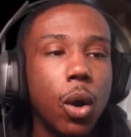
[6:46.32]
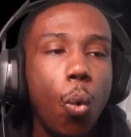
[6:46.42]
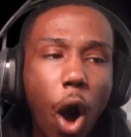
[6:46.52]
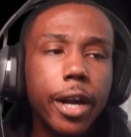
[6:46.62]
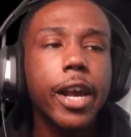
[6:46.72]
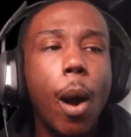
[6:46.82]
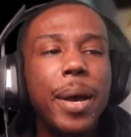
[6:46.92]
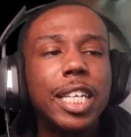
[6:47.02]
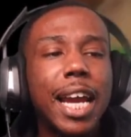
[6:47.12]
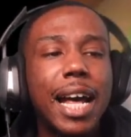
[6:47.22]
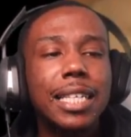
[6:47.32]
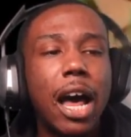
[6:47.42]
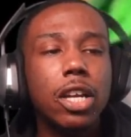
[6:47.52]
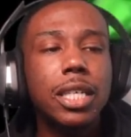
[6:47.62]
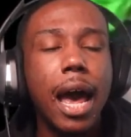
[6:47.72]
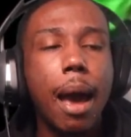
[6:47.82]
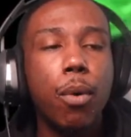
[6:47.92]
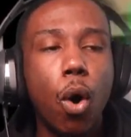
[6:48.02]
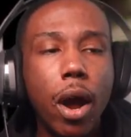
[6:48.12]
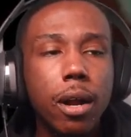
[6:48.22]
Walk your ass outside,
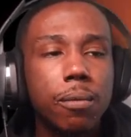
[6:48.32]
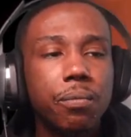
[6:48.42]
boy.